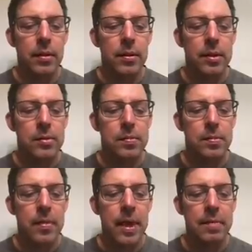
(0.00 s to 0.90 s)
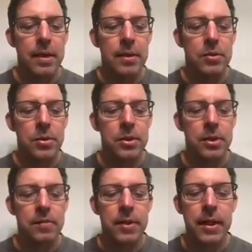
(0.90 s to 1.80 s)
These heavy heat sources,
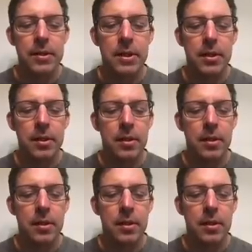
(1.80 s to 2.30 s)
if they're next to,